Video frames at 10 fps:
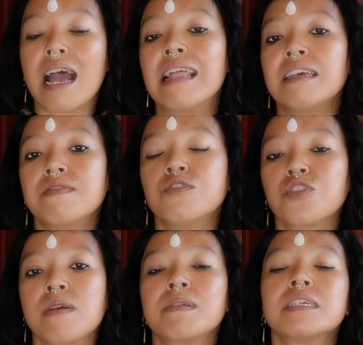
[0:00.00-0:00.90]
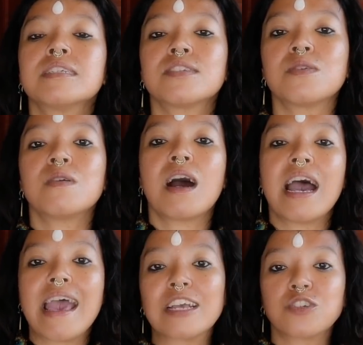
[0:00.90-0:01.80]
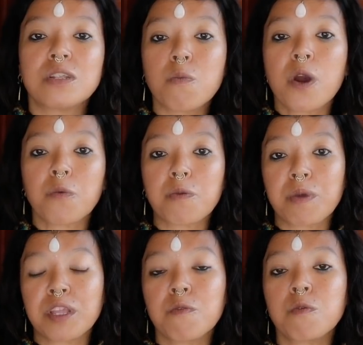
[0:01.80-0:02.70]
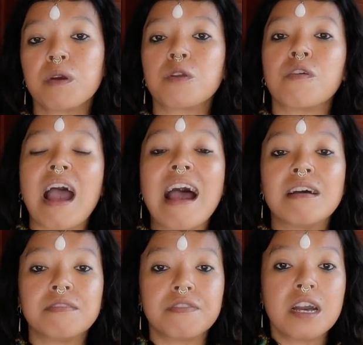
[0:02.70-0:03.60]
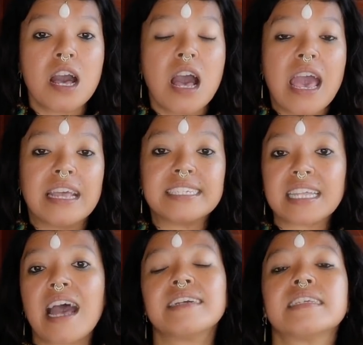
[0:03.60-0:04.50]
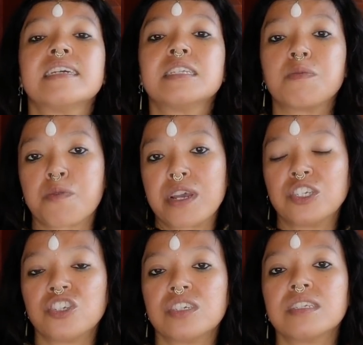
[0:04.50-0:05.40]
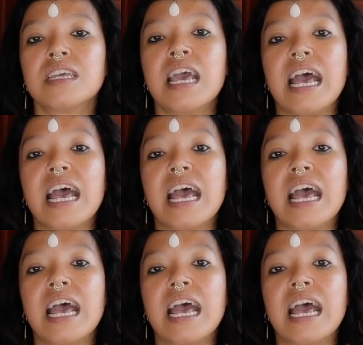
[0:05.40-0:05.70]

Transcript: I live in Germany, so I actually work with many women who have anxiety and depression,